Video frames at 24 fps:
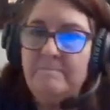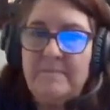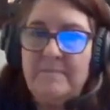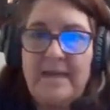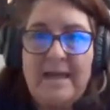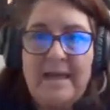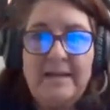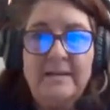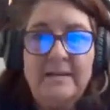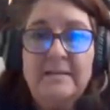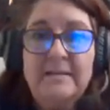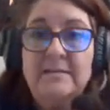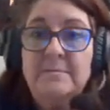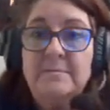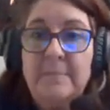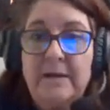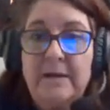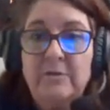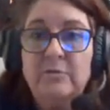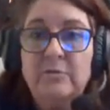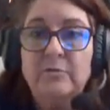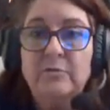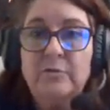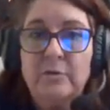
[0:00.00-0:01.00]
that is
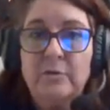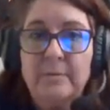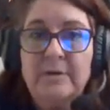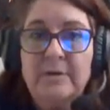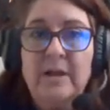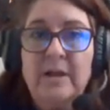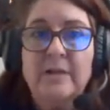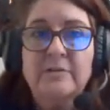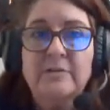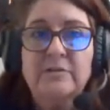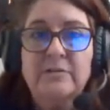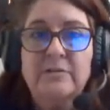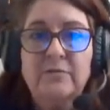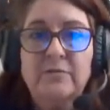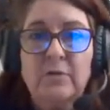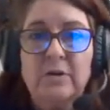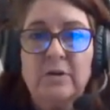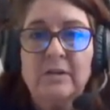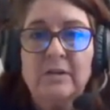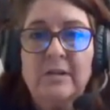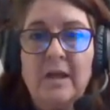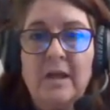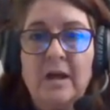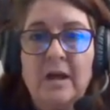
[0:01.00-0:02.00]
medical terminology for
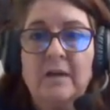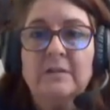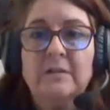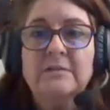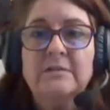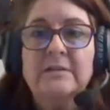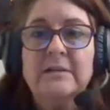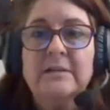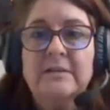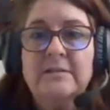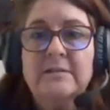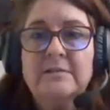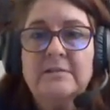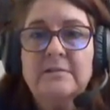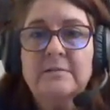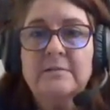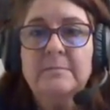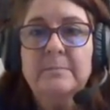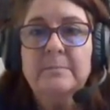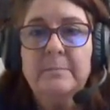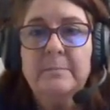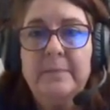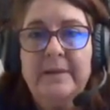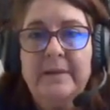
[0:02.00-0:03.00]
lungs is
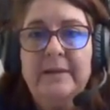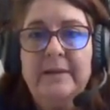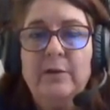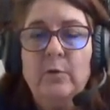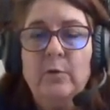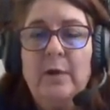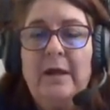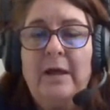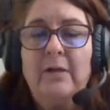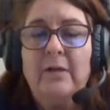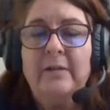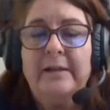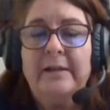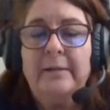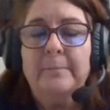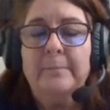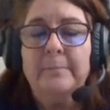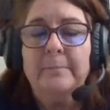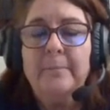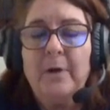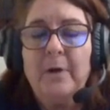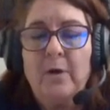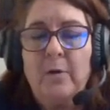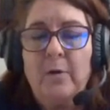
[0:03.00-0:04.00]

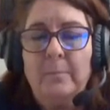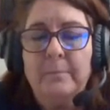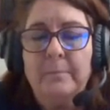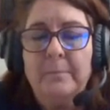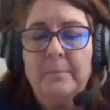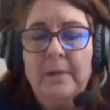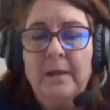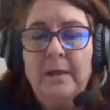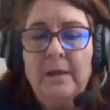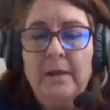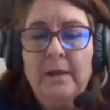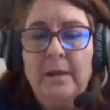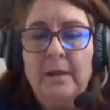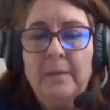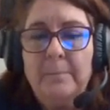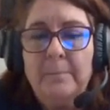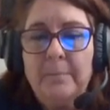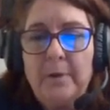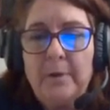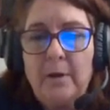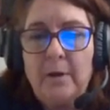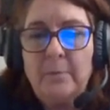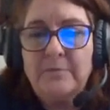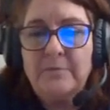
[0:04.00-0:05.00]
P-U-L-M, pulm,
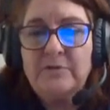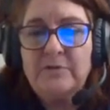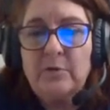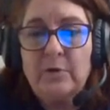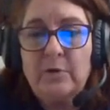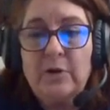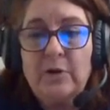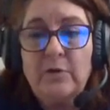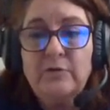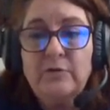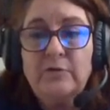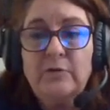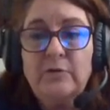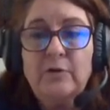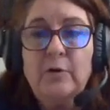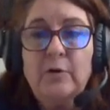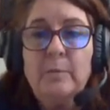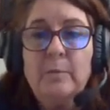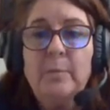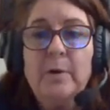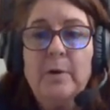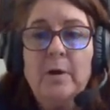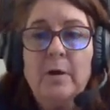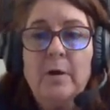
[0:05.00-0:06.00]
pulm. So it goes through your
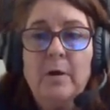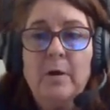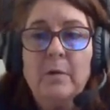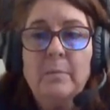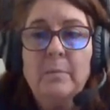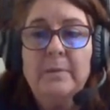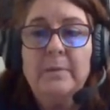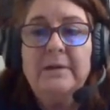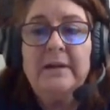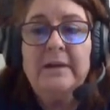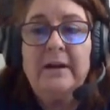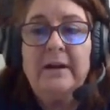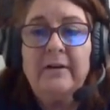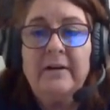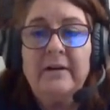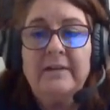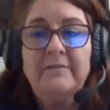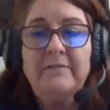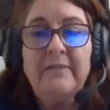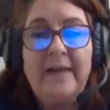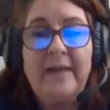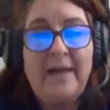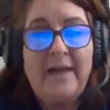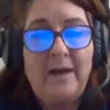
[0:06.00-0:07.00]
pulmonary
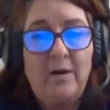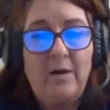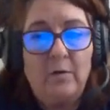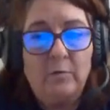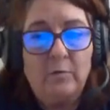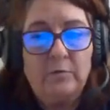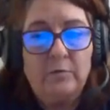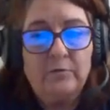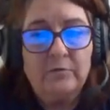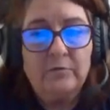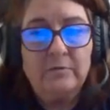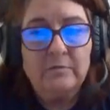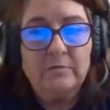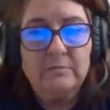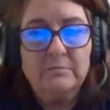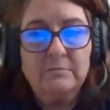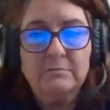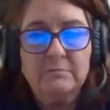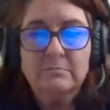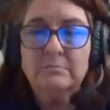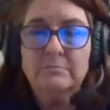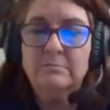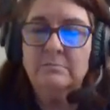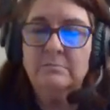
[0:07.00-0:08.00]
valve.
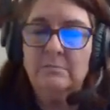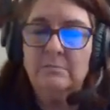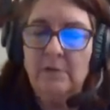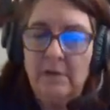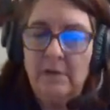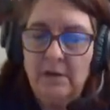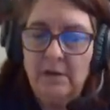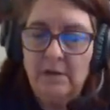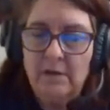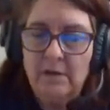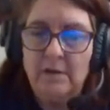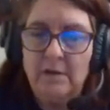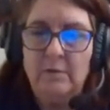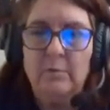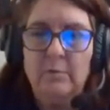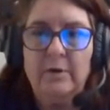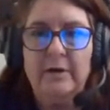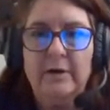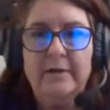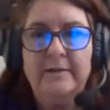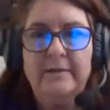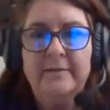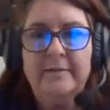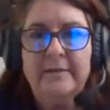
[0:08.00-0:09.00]
And
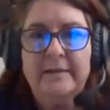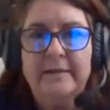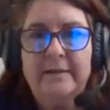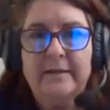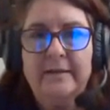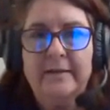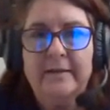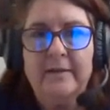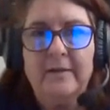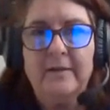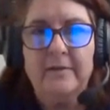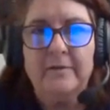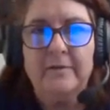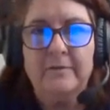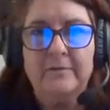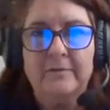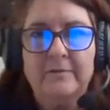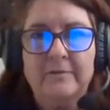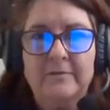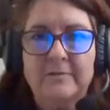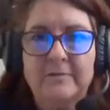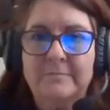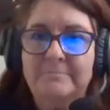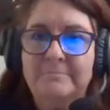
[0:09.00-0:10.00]
where do you think it
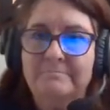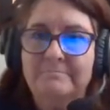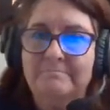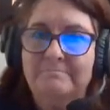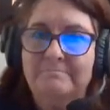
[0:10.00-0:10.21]
goes?